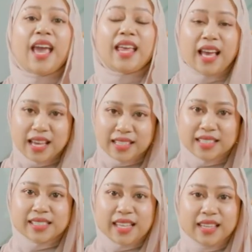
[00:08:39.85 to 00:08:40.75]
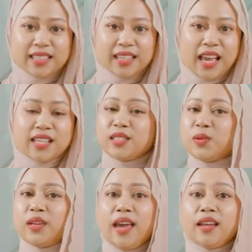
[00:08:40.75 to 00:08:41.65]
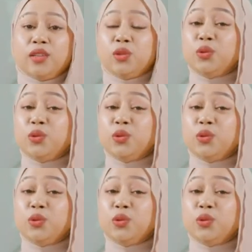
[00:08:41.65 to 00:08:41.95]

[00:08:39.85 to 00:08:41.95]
and understanding as you can.